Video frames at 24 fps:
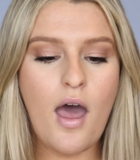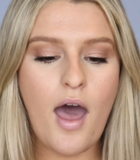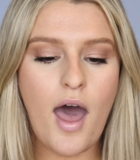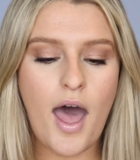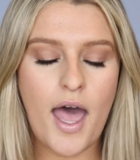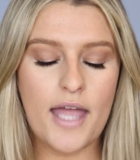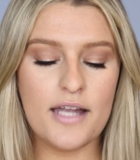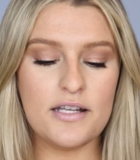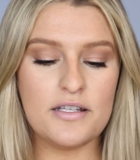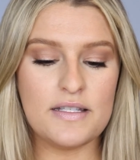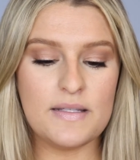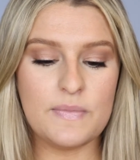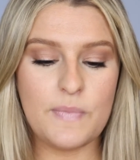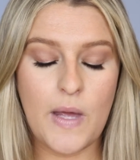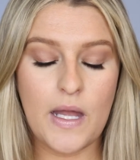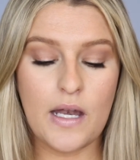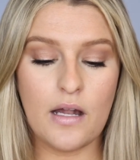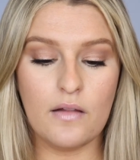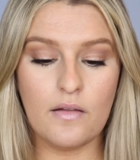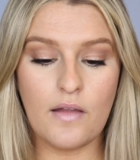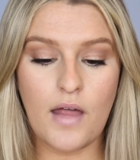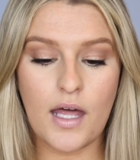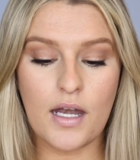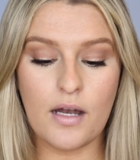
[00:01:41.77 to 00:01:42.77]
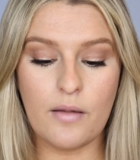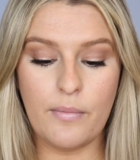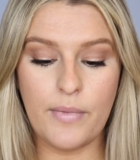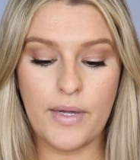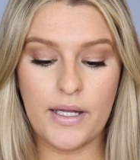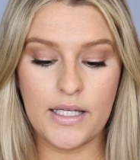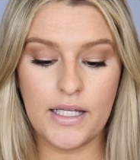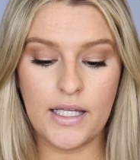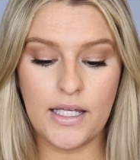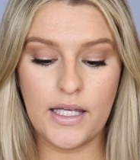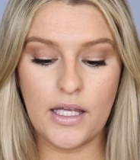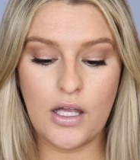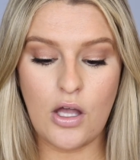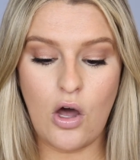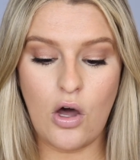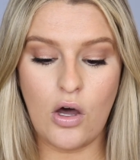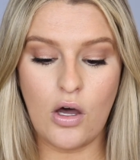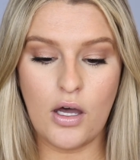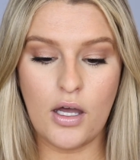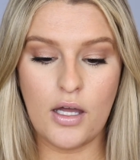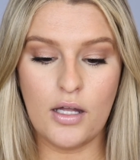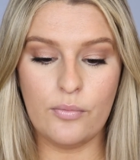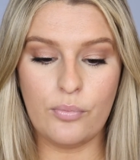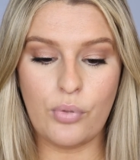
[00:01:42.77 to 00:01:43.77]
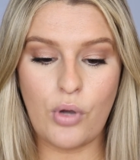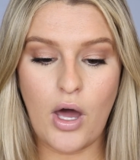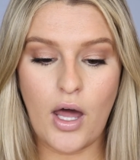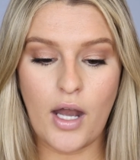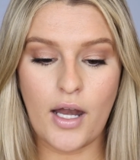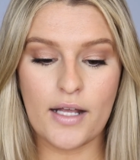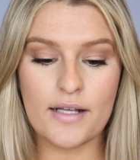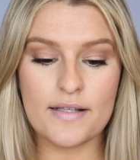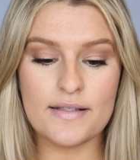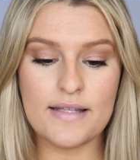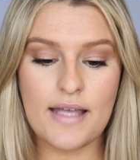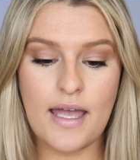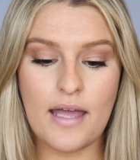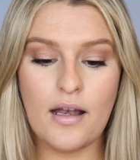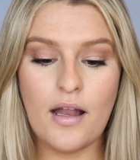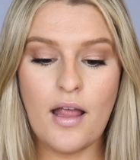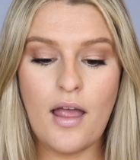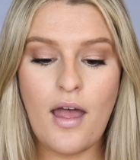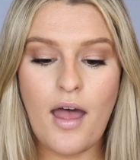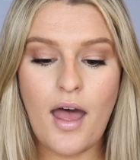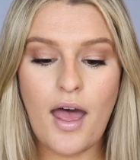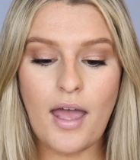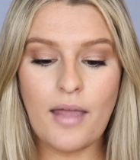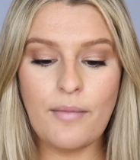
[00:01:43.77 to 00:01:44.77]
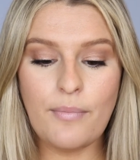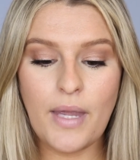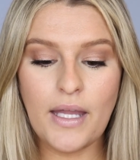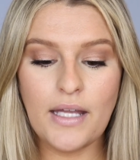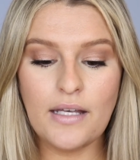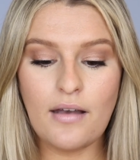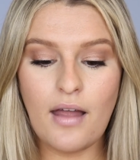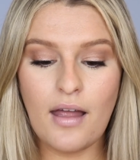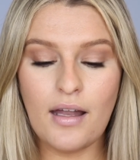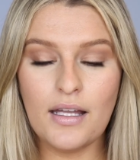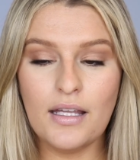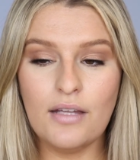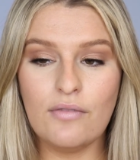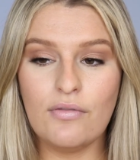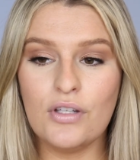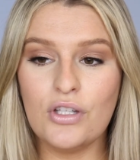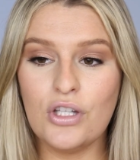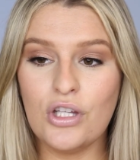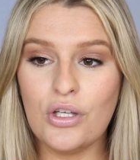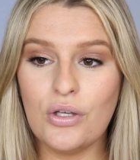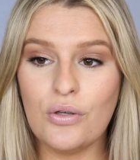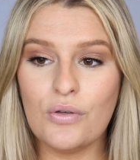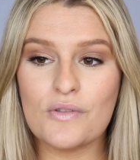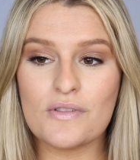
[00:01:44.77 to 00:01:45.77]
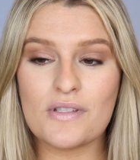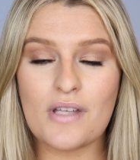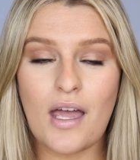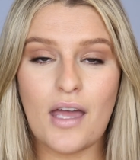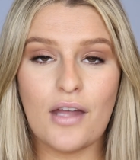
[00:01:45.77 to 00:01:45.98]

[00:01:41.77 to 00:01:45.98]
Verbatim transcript: I just spent a lot of money on products that I might not even use.